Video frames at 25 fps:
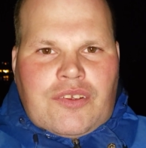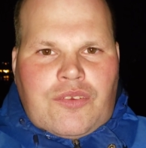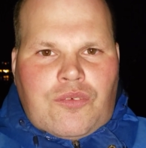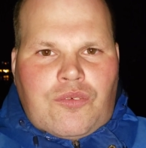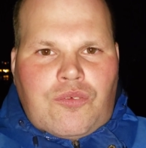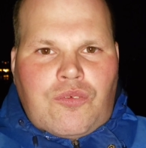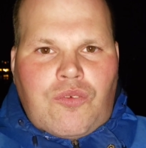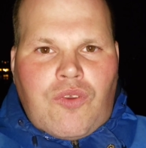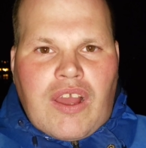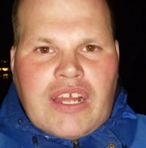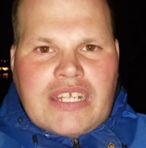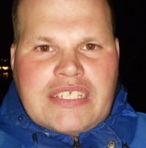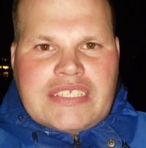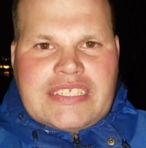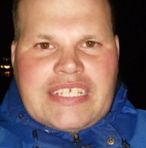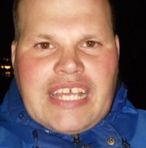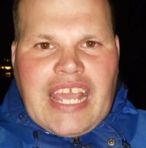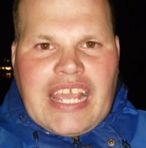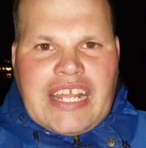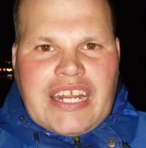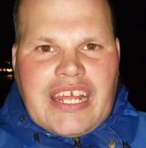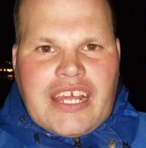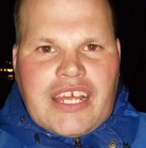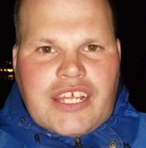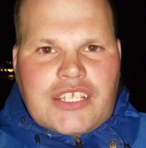One
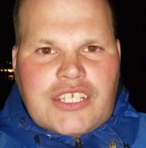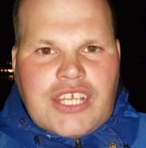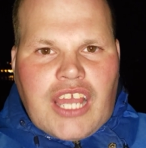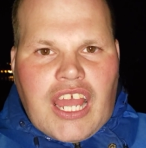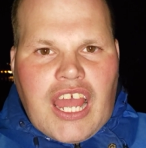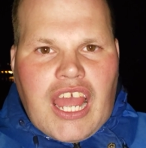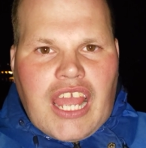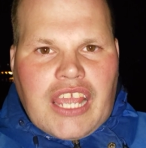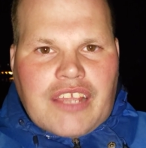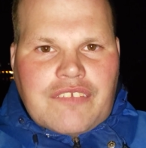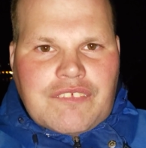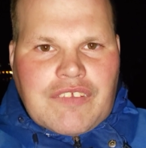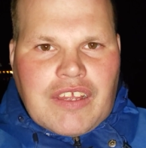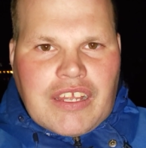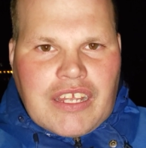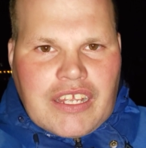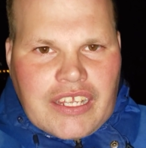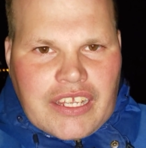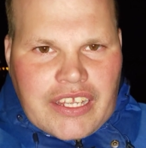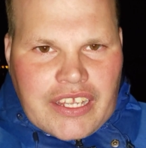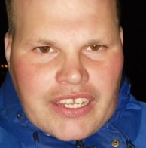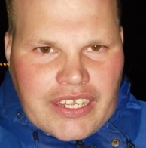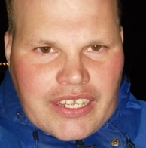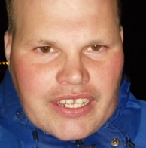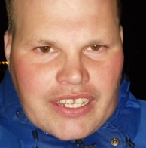thing at a time,
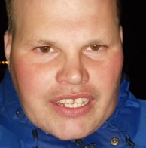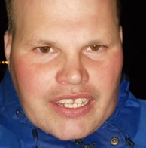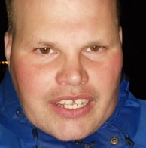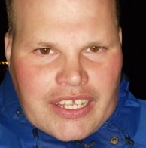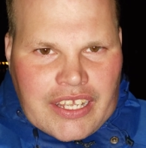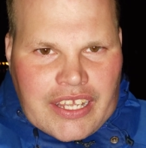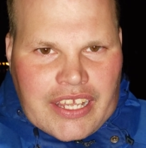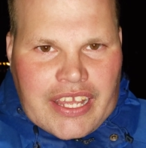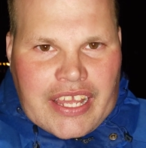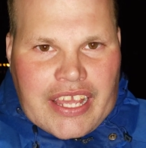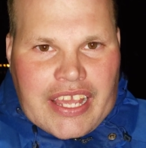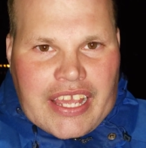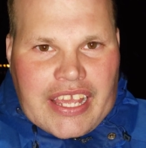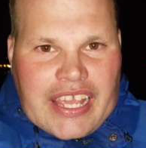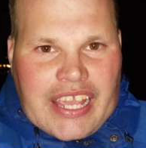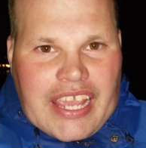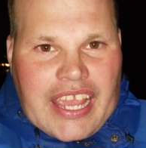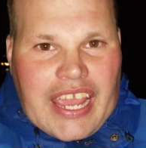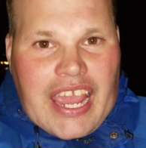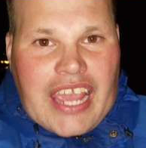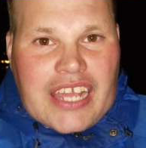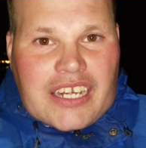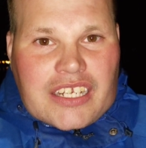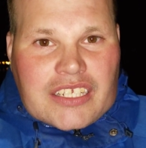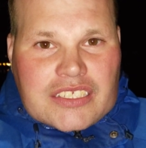
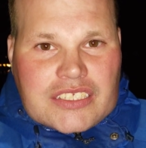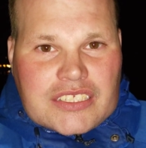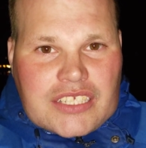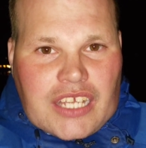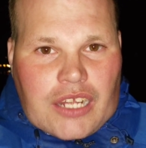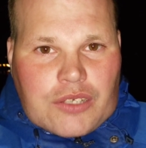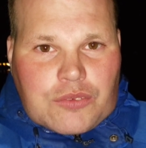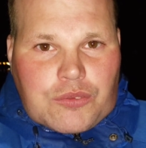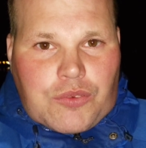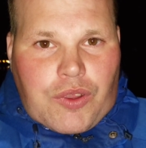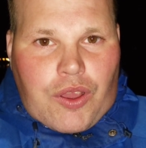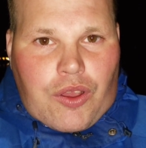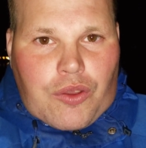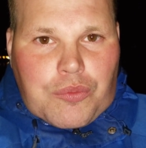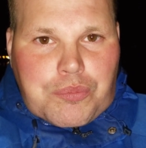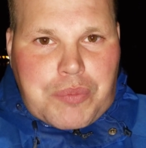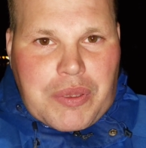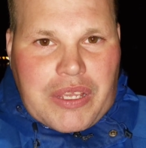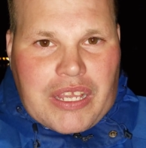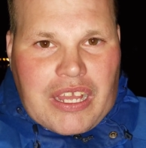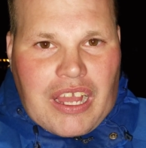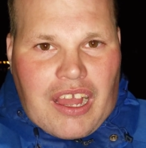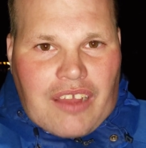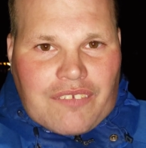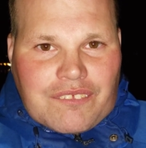and the sun will
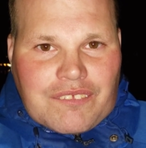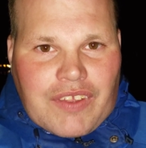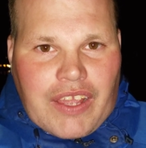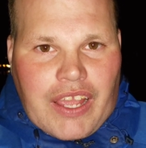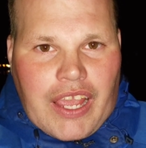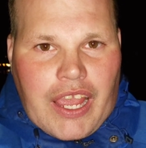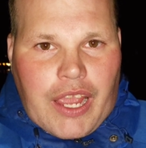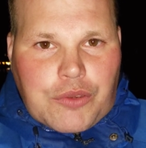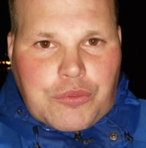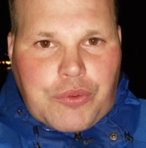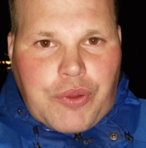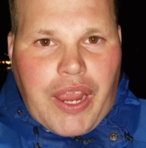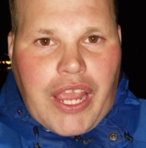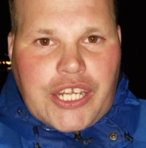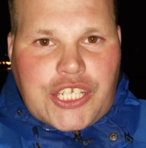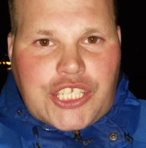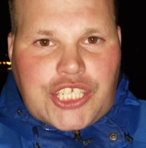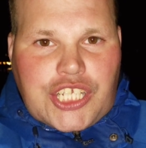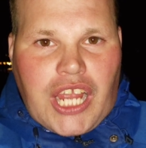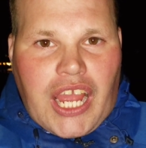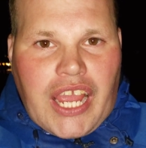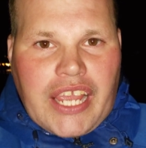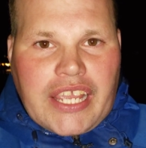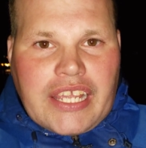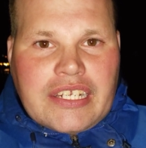become a red
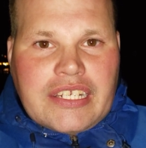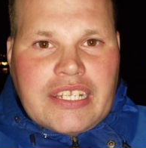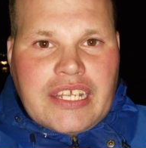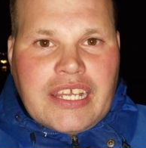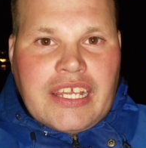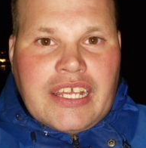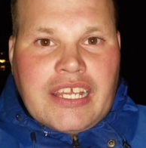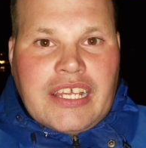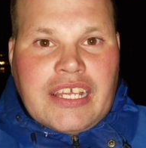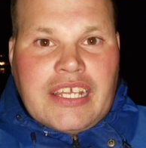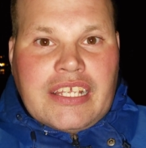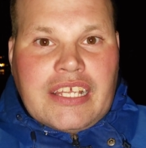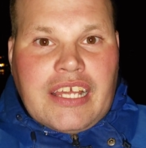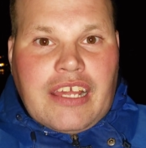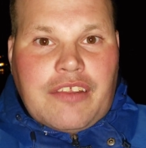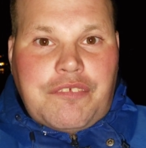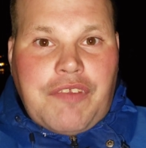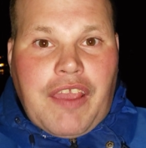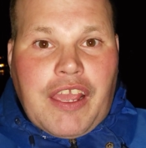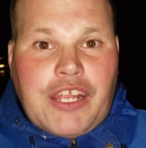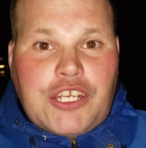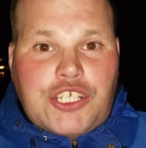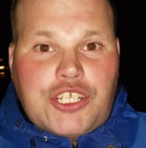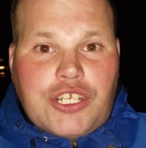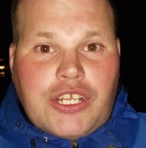giant.
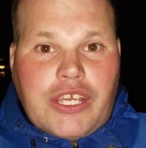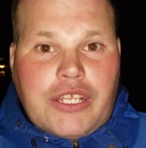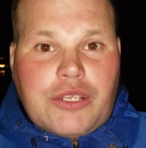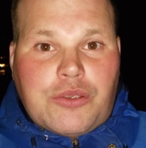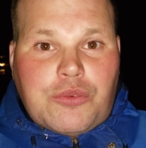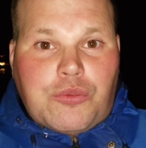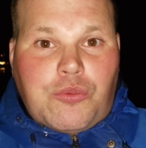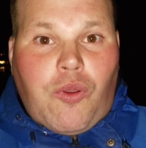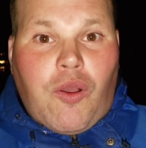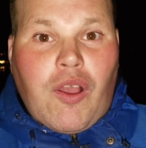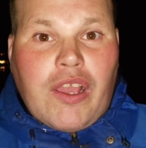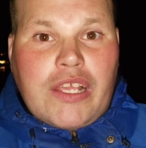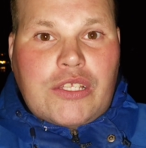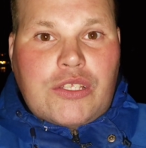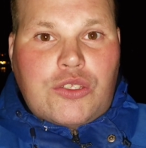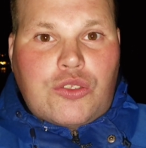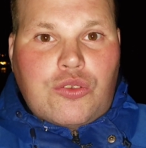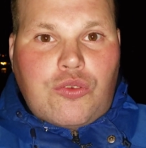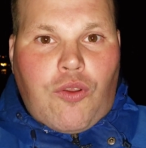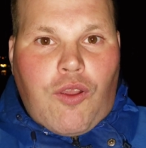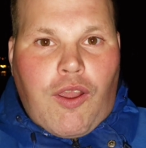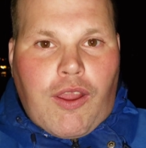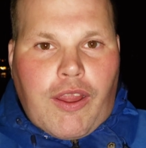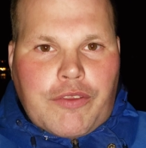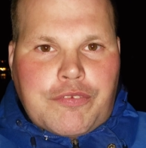Eventually, the white
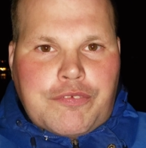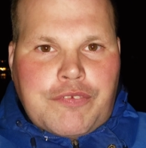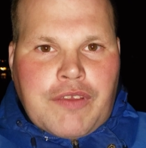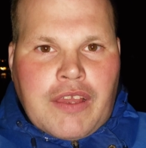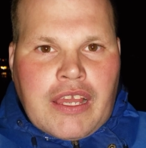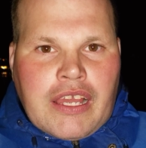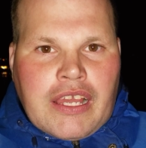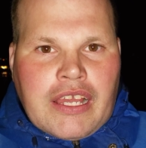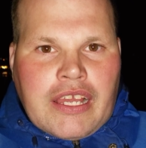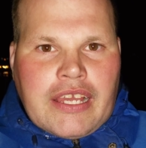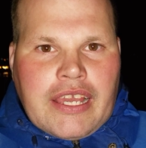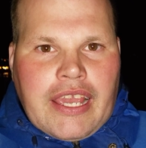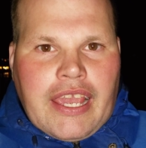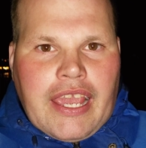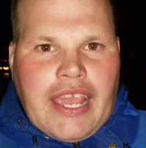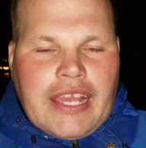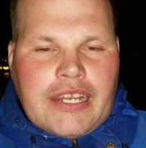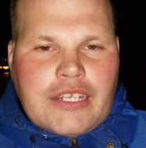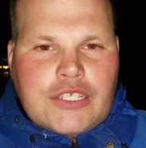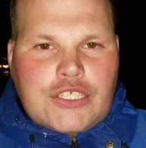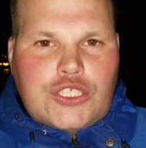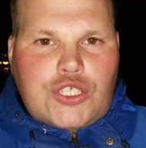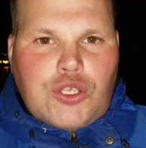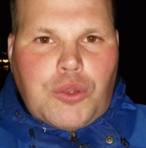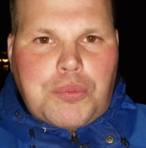dwarf
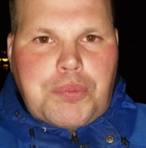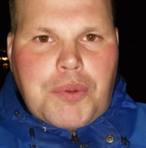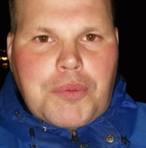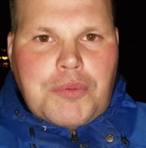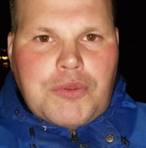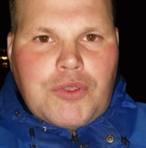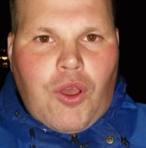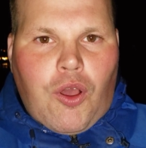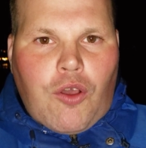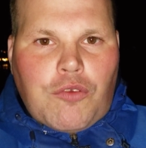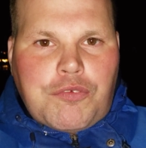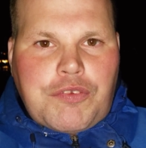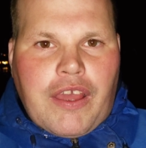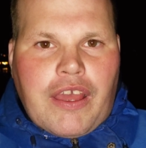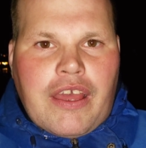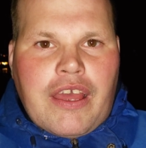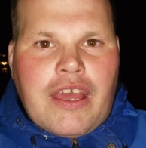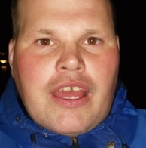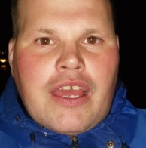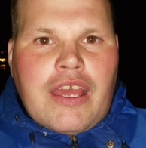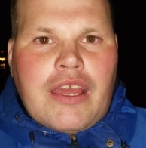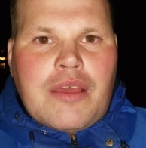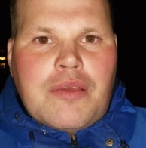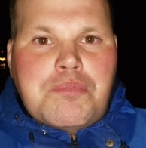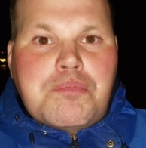and the supernova
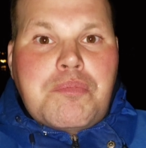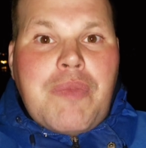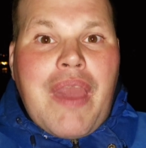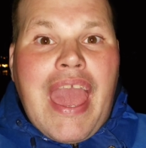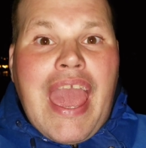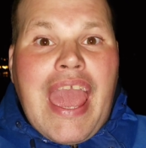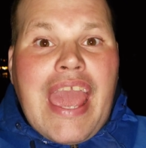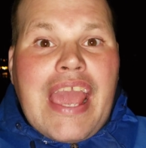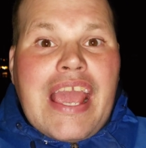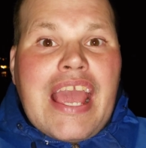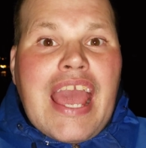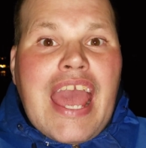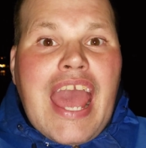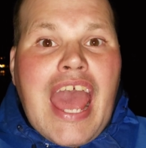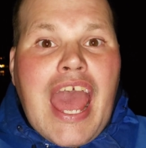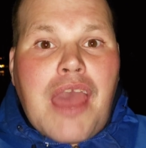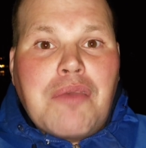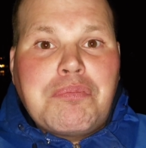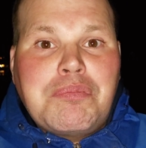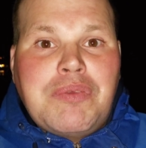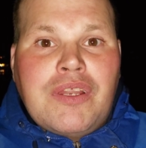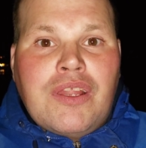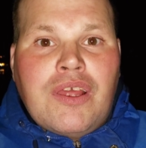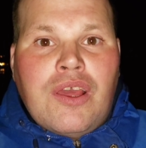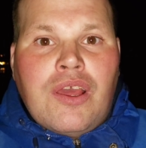may
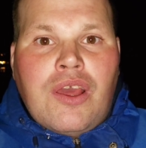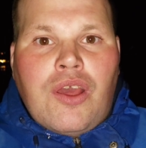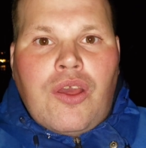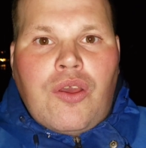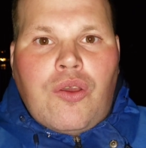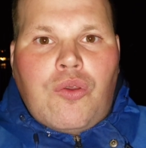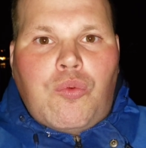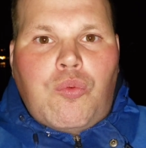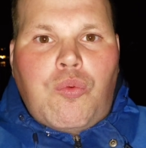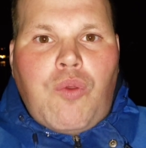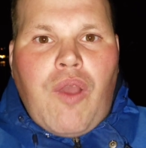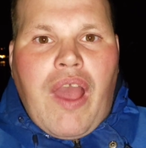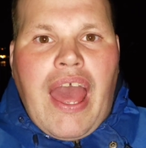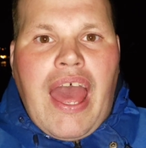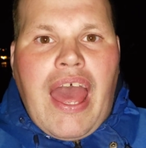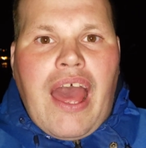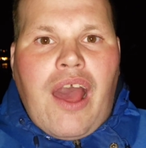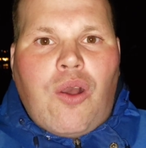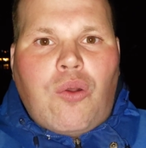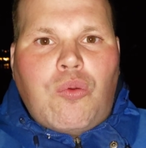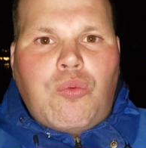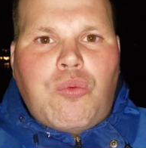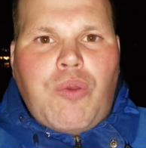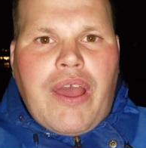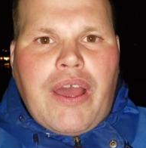happen
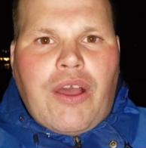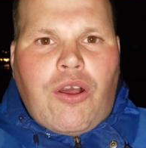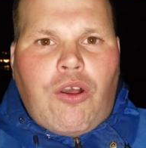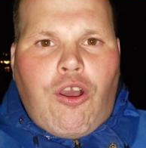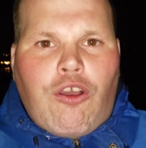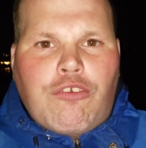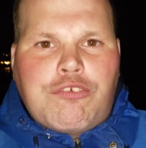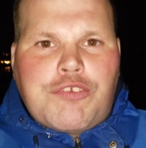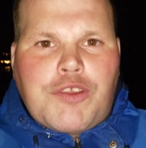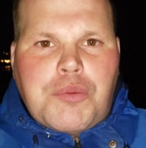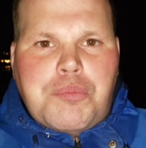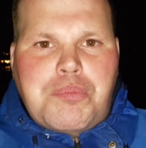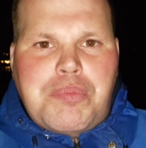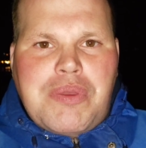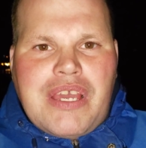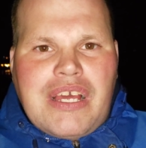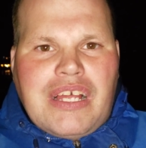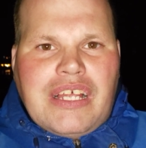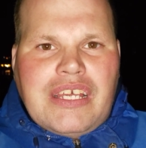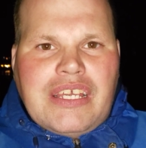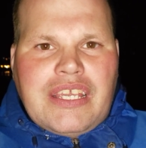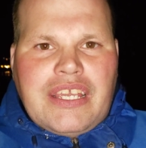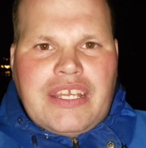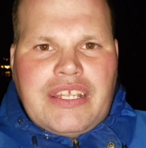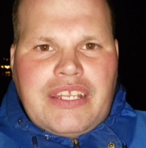well over a
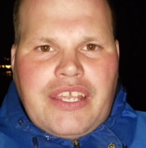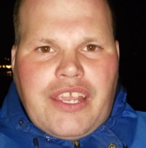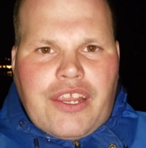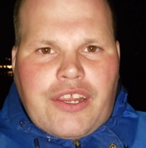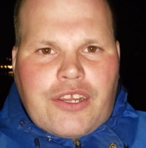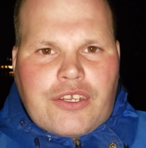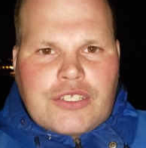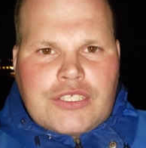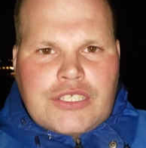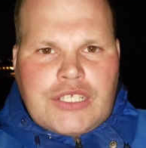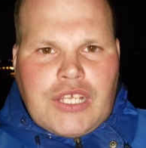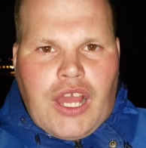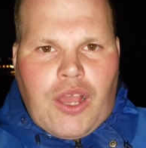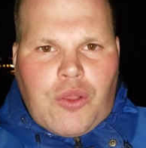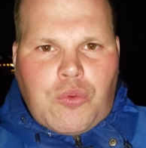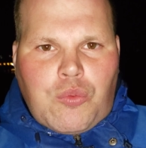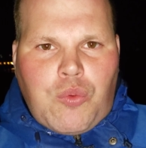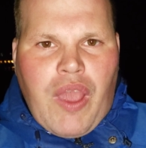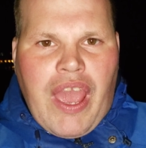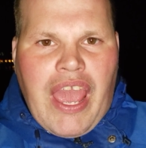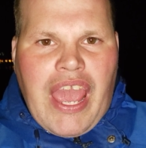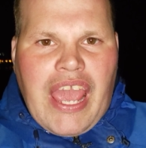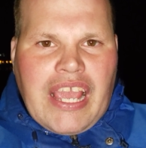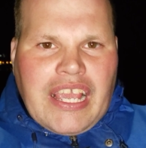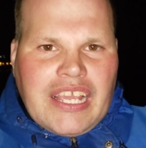billion years
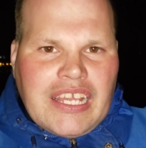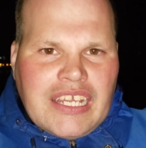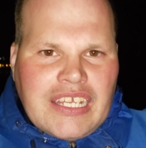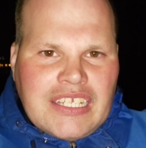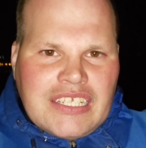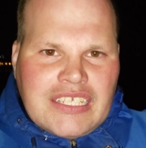away.